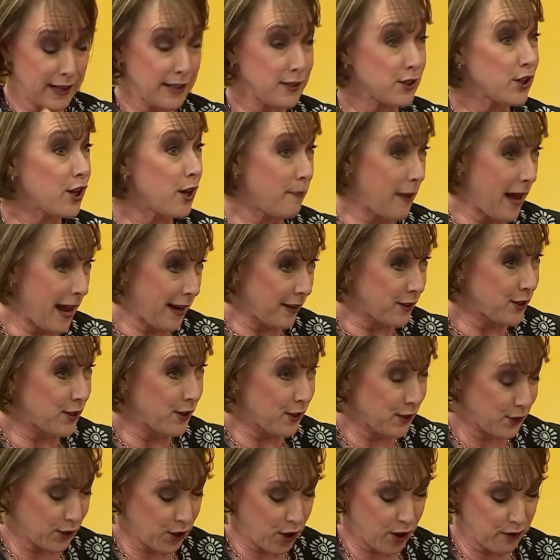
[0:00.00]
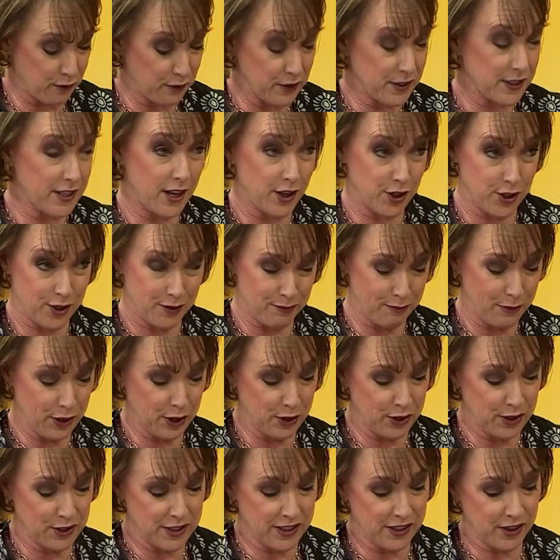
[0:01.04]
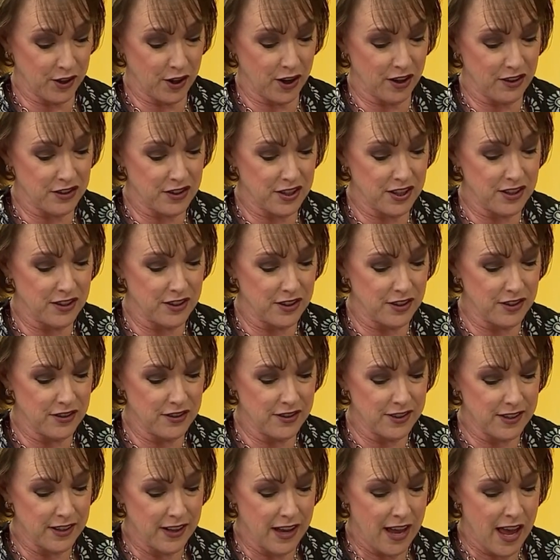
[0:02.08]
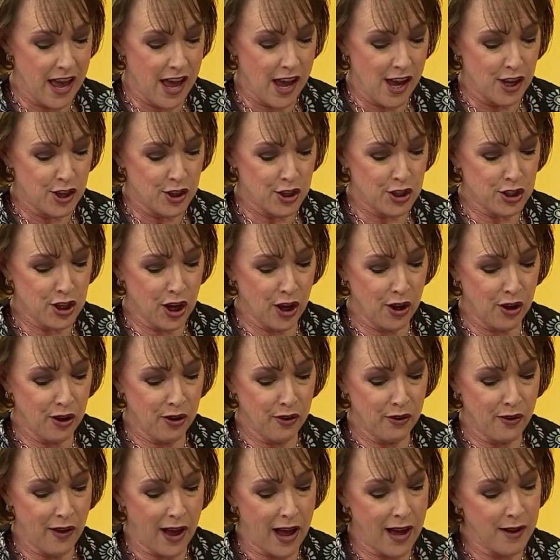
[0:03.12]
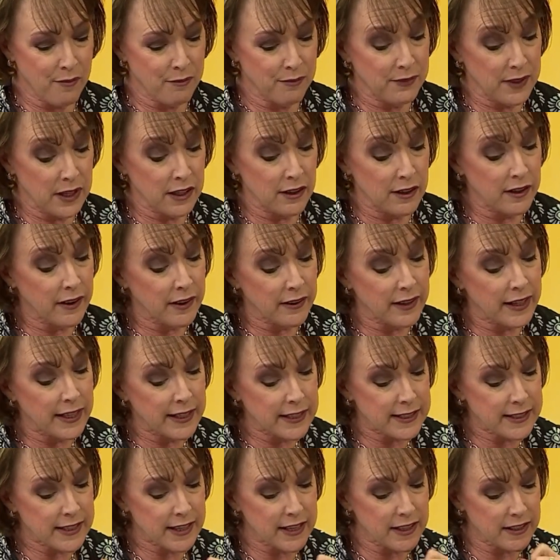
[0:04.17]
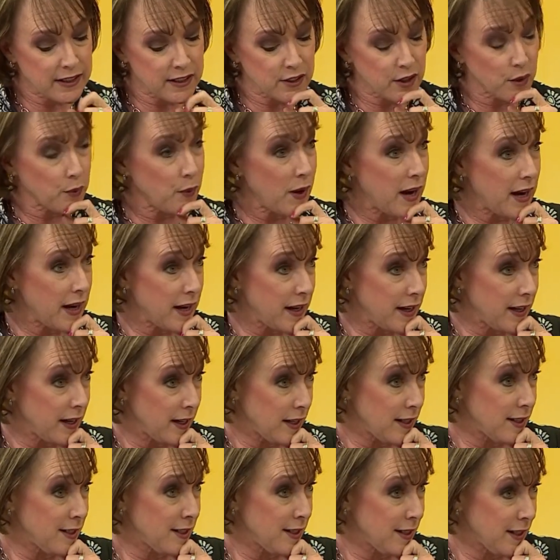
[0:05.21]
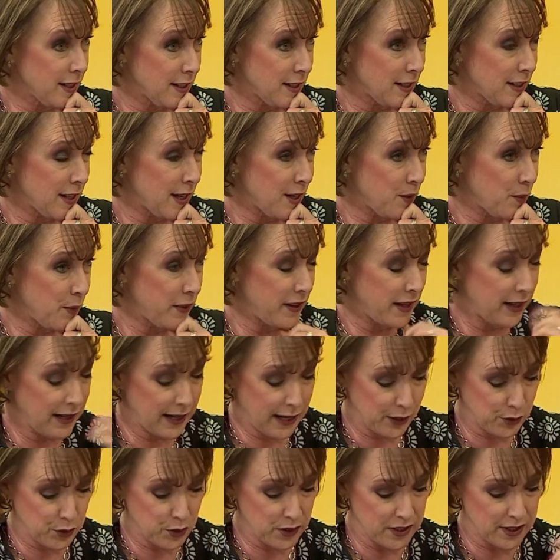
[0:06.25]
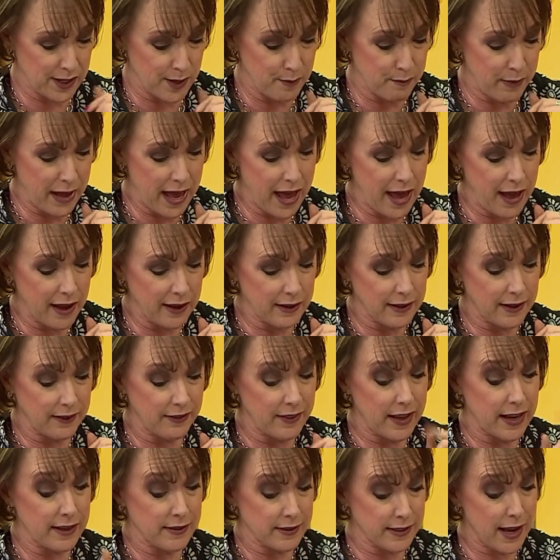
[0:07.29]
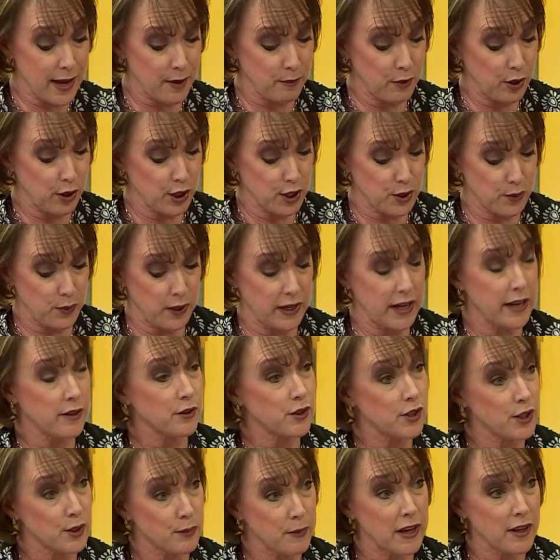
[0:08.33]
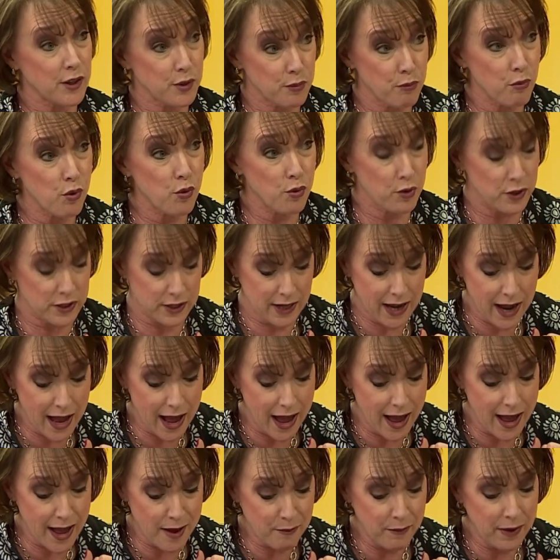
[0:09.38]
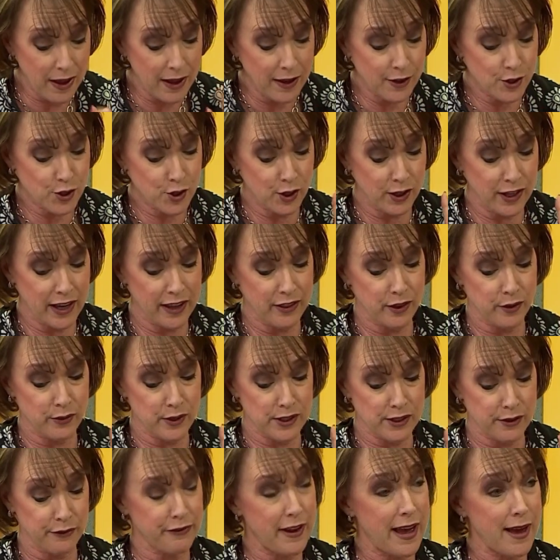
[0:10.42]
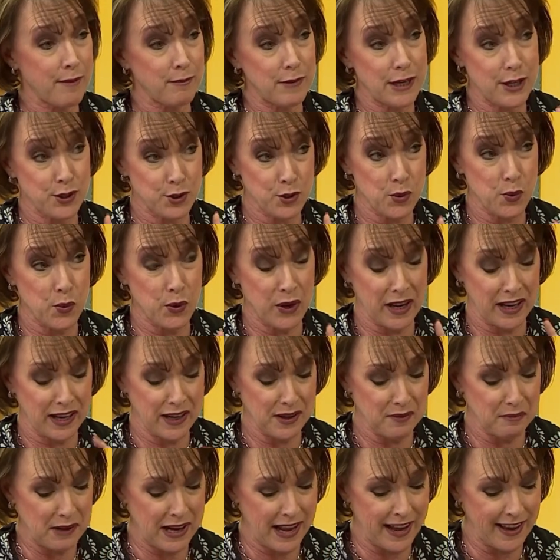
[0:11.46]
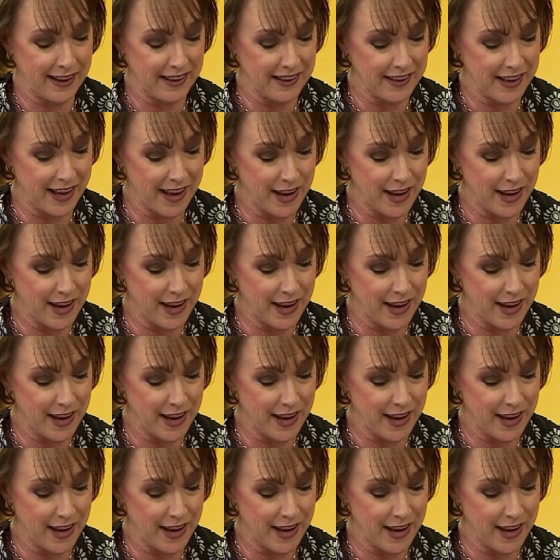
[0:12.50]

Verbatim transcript: let's go back to this conversation because it continues. So, you know, he says, so why is this thing with the electricity bad? And they say, because we get to spend more time together as a family talking and playing